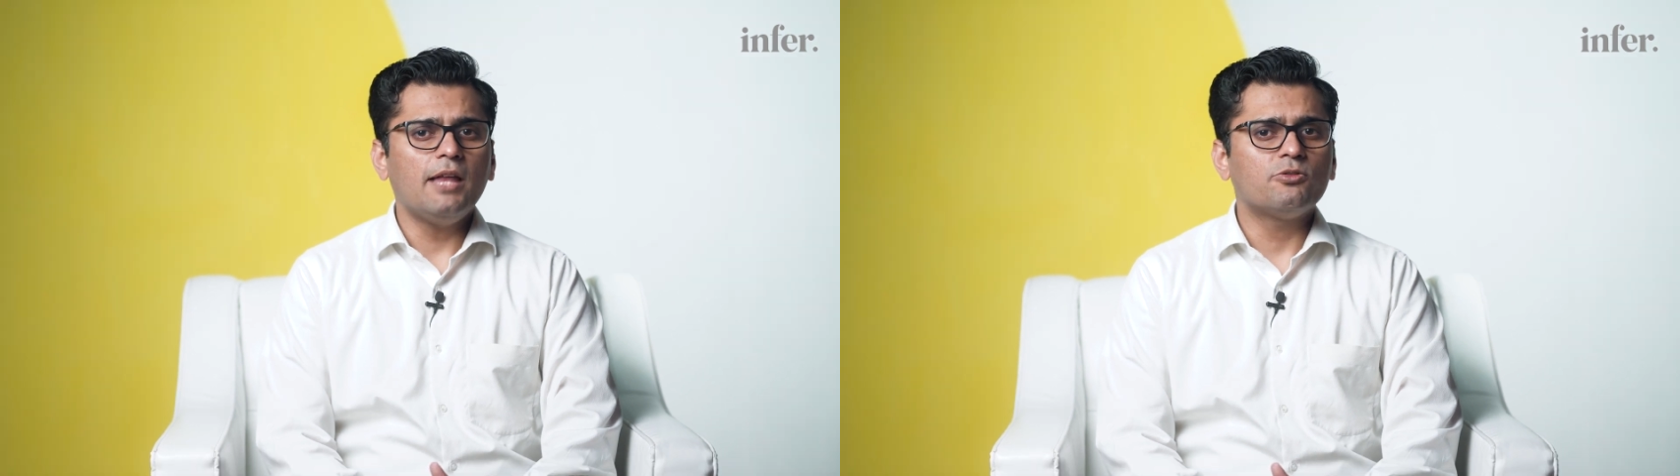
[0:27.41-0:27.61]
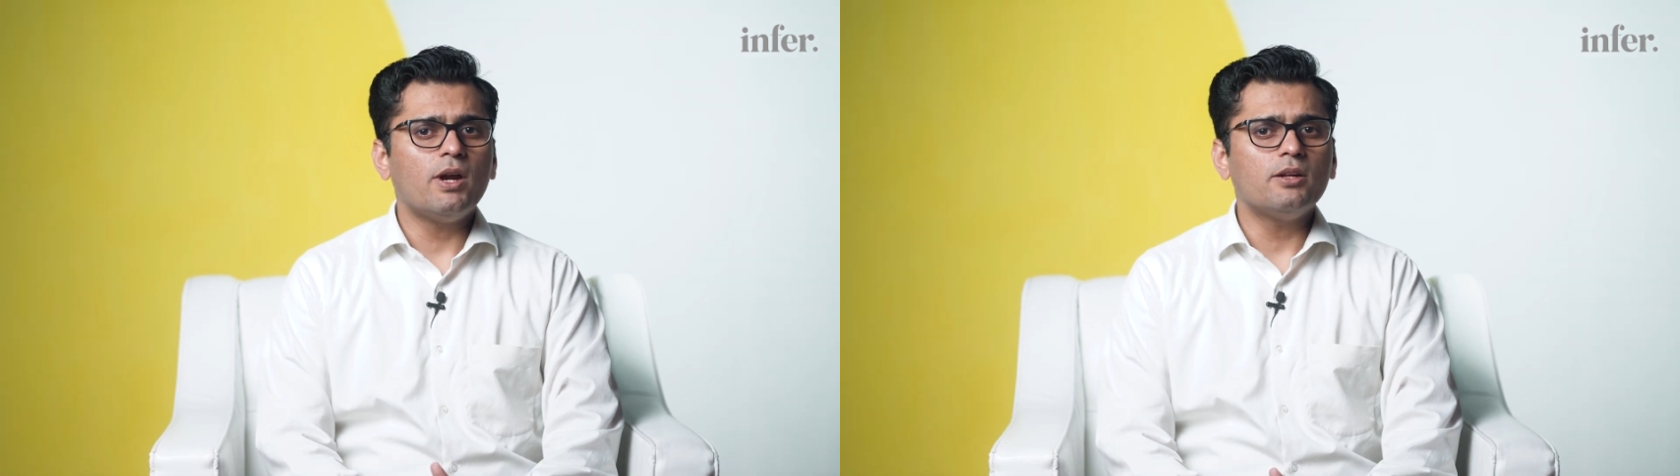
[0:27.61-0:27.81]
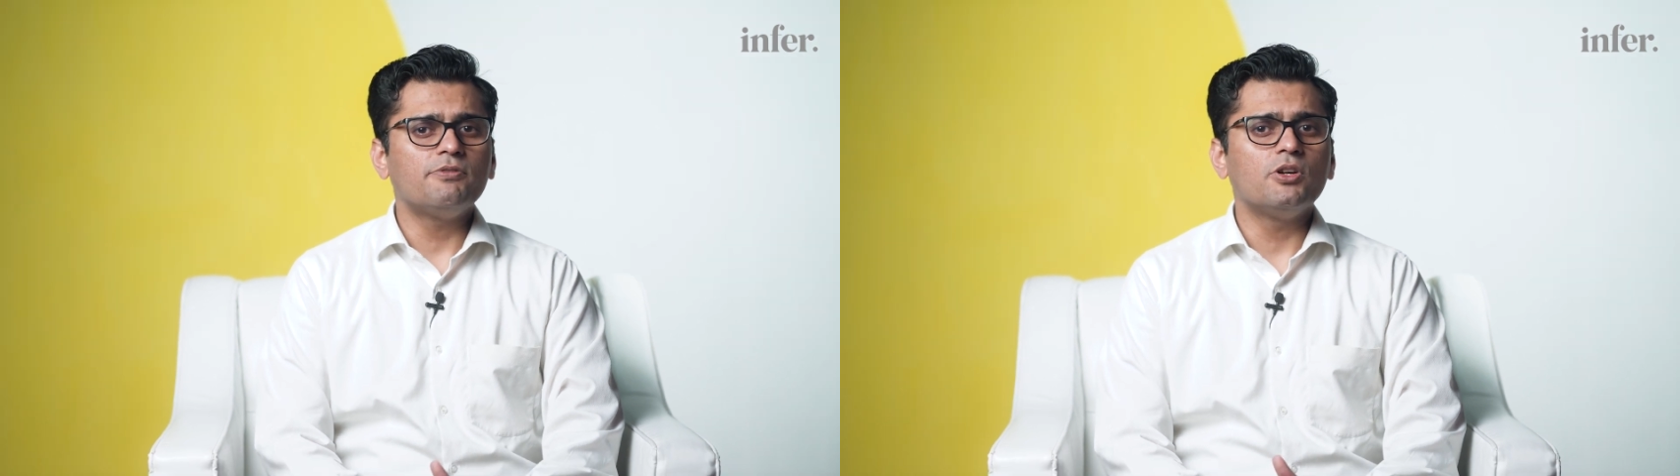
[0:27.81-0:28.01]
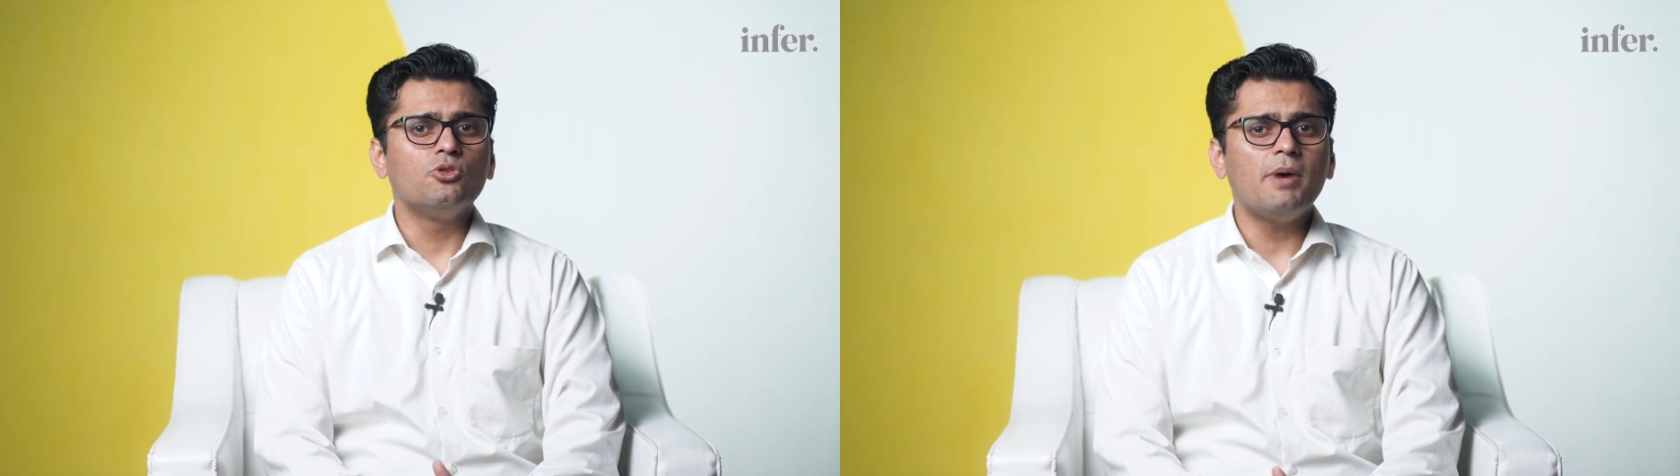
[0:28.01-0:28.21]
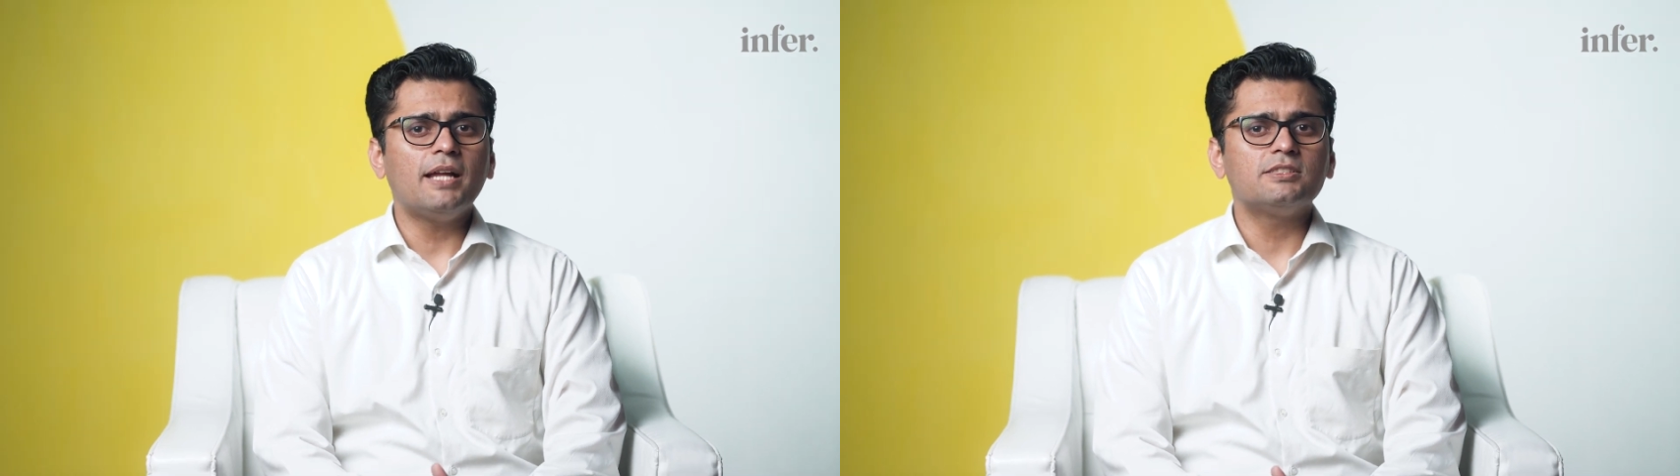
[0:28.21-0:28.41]
and threat of a
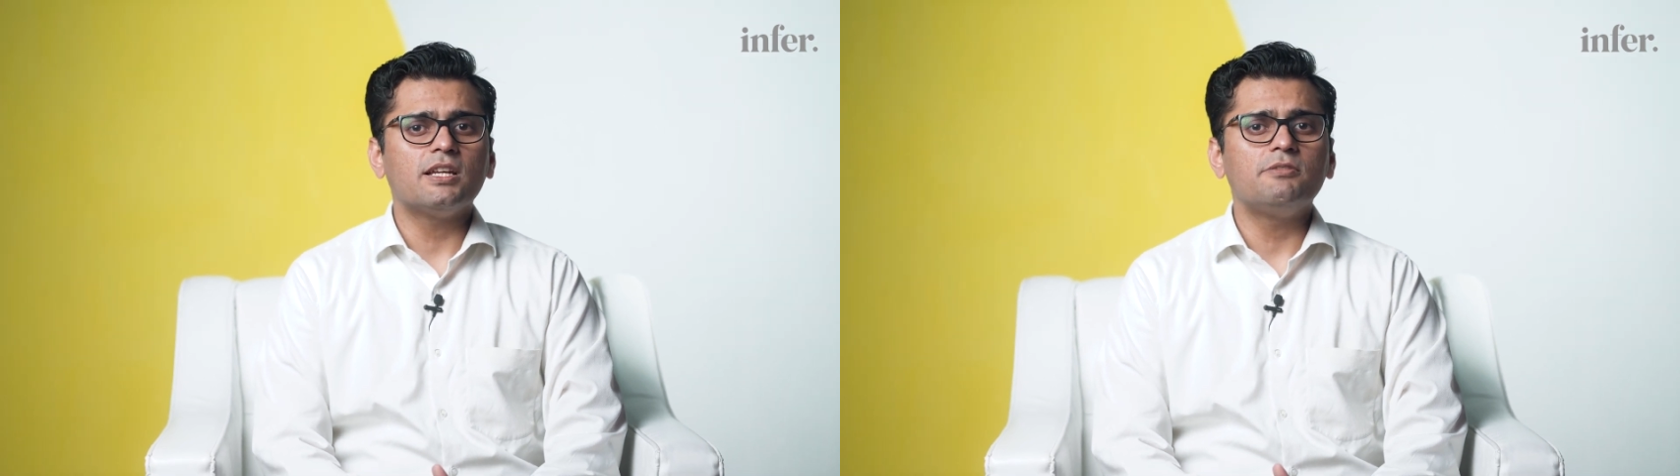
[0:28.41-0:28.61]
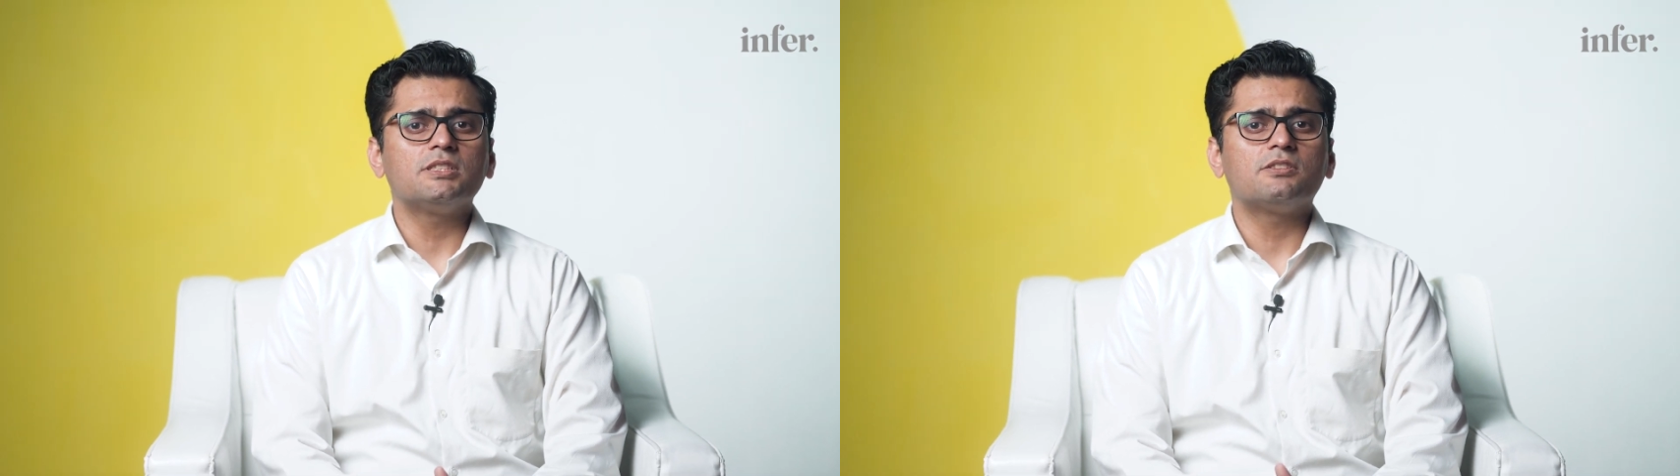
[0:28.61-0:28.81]
humanitarian